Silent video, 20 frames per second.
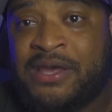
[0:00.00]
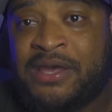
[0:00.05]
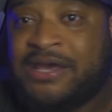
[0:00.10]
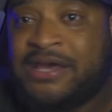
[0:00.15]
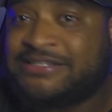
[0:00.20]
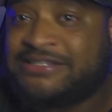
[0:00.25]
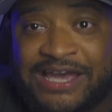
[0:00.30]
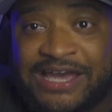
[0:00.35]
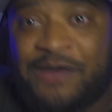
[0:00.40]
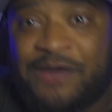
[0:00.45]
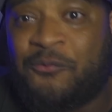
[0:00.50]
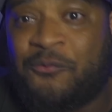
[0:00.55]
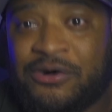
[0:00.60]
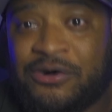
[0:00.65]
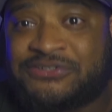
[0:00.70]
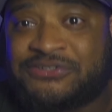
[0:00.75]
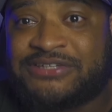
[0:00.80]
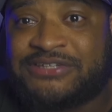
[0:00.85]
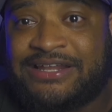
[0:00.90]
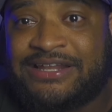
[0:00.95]
Sam
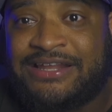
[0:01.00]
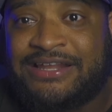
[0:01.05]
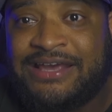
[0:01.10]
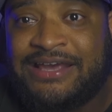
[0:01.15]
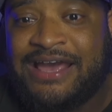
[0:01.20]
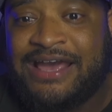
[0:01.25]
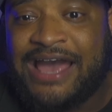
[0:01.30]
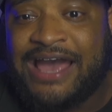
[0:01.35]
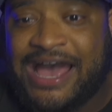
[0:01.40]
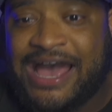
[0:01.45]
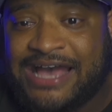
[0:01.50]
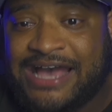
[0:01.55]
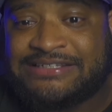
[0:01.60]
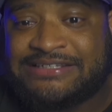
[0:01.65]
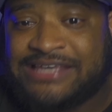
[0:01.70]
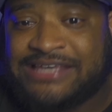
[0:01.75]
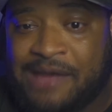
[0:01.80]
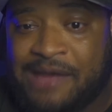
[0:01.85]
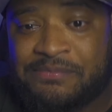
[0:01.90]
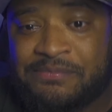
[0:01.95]
Wilson as
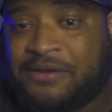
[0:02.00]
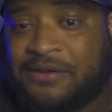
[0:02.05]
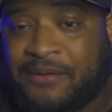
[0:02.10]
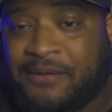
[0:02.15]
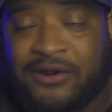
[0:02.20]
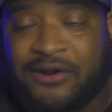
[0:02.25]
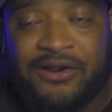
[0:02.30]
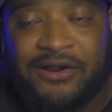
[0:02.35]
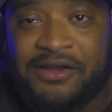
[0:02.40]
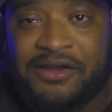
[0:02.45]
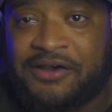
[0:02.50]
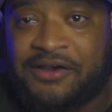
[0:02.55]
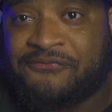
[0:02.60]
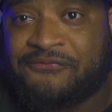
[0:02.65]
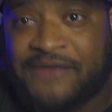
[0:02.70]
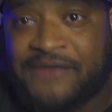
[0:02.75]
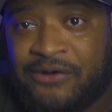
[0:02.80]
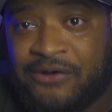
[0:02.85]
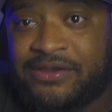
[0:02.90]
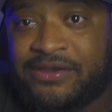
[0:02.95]
Captain America
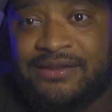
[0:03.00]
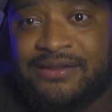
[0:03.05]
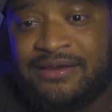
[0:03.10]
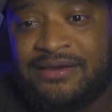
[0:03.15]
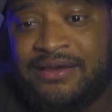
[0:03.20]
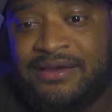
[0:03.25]
Falcon.